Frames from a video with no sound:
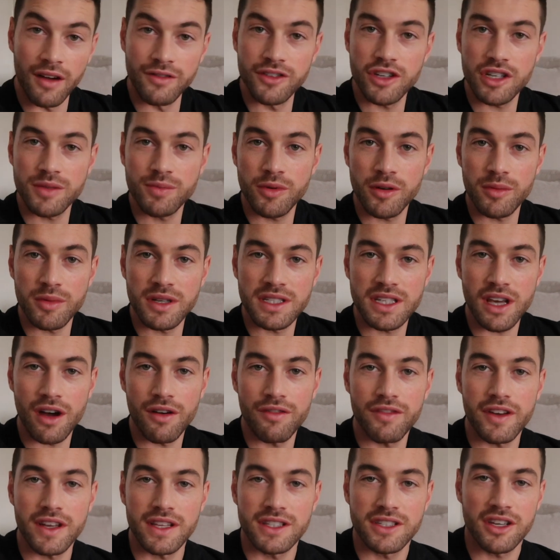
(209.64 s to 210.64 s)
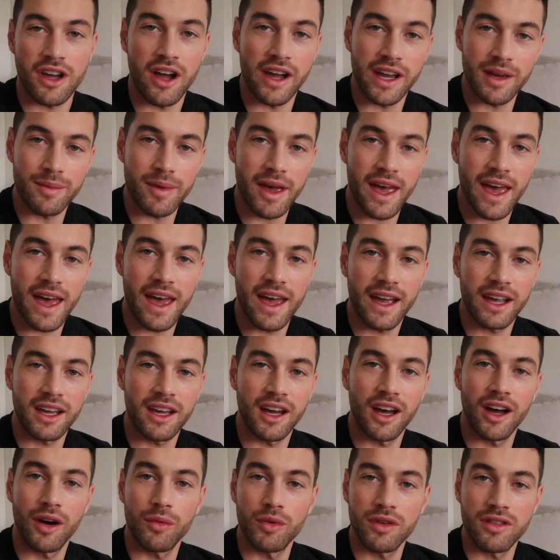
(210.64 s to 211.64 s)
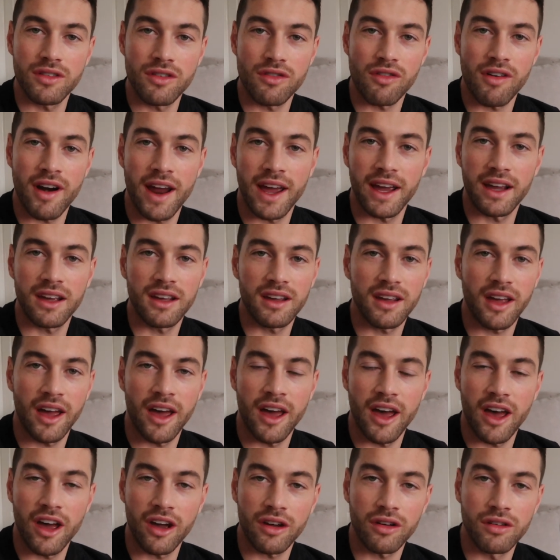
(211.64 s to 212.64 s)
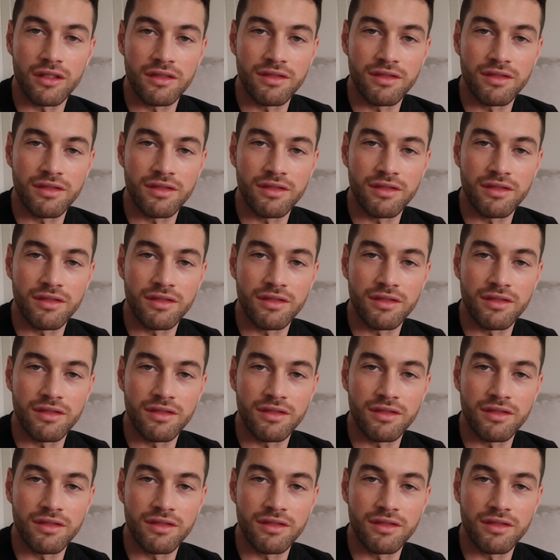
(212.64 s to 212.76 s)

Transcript: I've just put myself in to go and get my hair cut with Greg at